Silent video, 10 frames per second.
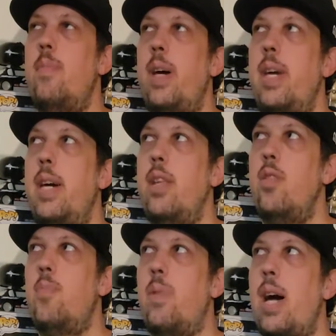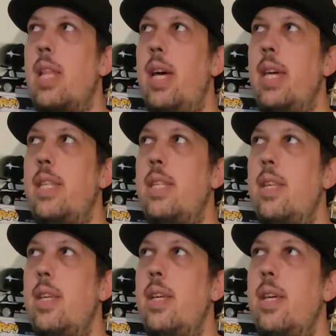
my uh, new black lights